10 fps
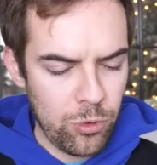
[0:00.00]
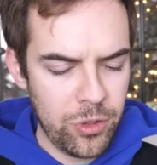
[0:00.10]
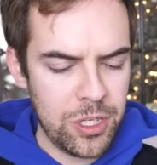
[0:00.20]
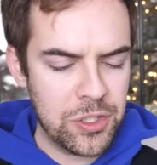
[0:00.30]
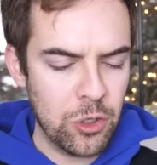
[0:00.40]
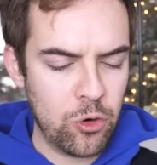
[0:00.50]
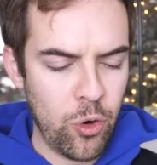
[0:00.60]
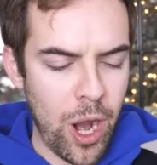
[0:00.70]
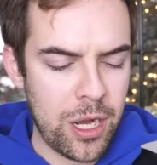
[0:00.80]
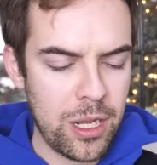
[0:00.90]
Release the
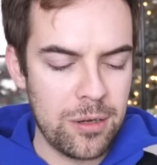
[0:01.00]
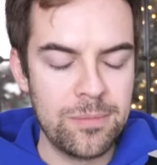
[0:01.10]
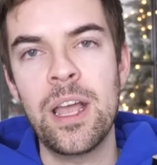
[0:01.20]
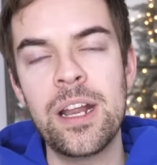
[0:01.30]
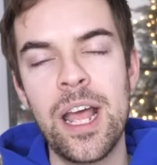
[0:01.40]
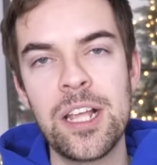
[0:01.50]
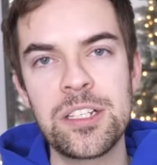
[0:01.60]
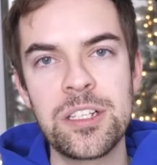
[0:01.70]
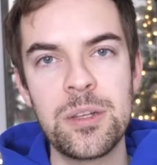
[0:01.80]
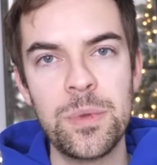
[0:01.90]
Kraken. How to
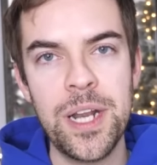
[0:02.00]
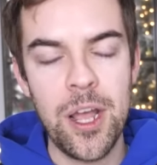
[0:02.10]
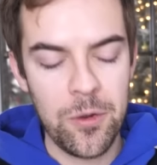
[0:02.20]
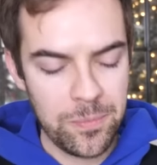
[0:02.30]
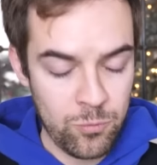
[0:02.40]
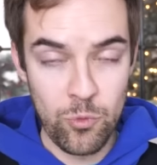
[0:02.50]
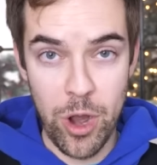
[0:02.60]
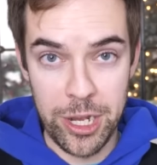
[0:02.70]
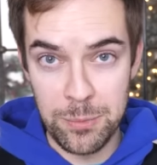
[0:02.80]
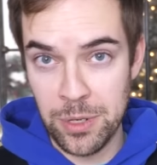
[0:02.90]
ask someone out.
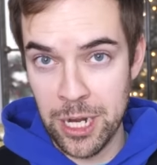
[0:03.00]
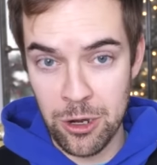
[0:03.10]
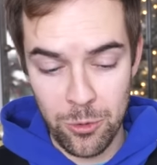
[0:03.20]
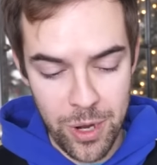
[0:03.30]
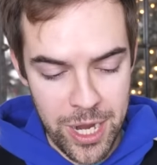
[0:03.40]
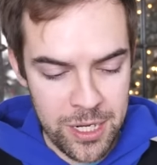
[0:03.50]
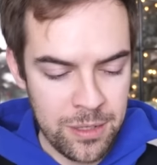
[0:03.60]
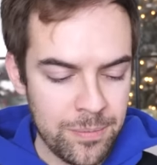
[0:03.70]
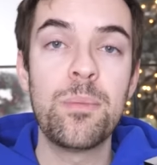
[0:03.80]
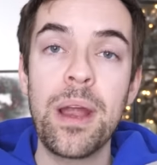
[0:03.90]
Ready Player
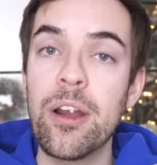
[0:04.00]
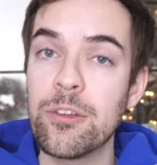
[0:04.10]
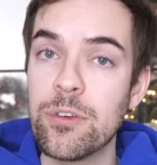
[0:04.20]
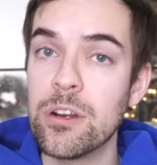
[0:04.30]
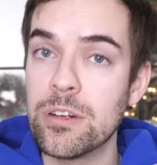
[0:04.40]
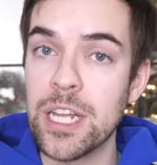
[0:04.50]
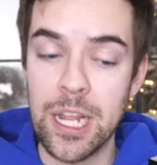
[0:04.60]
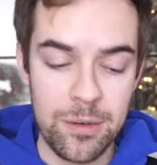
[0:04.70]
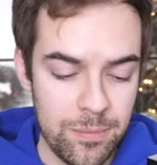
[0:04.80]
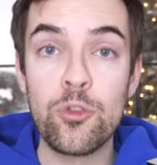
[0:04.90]
One. Preparing for your
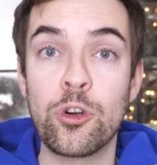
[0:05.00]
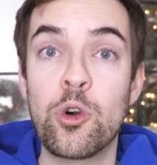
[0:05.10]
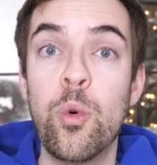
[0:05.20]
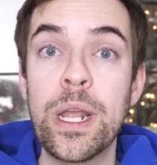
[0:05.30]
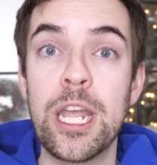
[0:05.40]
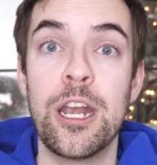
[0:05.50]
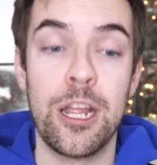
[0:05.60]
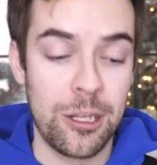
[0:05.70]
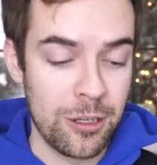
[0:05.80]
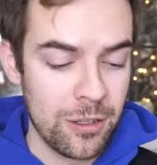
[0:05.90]
date. The
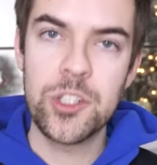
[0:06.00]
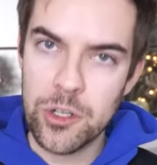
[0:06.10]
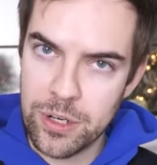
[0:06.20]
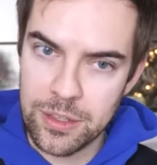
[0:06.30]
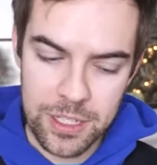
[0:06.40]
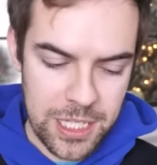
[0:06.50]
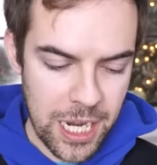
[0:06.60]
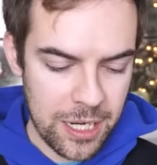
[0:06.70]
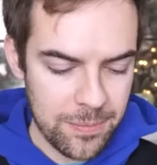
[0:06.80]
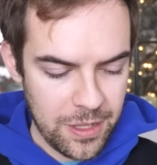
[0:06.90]
Quickening. During the
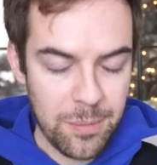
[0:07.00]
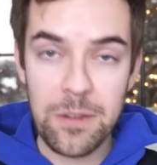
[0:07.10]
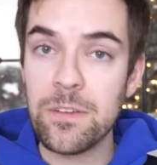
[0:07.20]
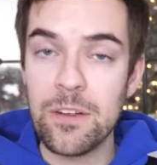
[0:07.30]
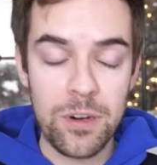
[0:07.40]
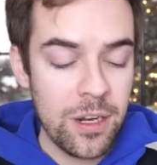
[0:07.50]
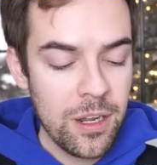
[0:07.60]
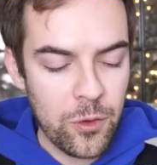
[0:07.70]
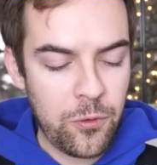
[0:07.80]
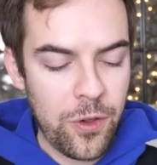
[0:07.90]
date. And then my favorite,
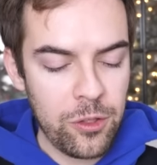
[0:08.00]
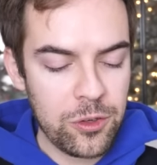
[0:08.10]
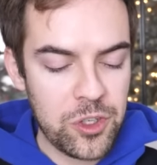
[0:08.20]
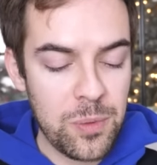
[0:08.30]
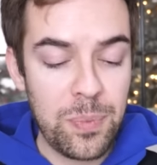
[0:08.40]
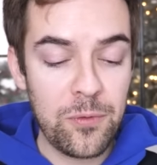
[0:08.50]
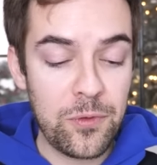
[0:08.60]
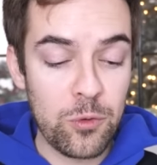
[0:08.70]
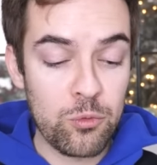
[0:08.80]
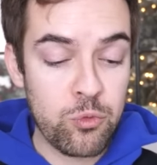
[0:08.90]
The Fellowship
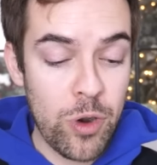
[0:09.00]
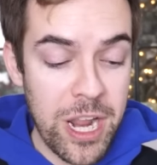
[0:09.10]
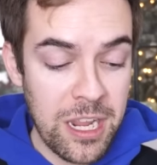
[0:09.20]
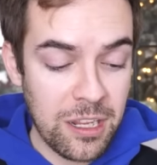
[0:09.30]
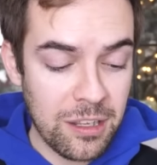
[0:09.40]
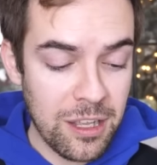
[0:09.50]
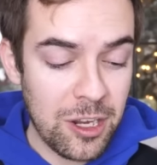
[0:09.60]
of the Ring.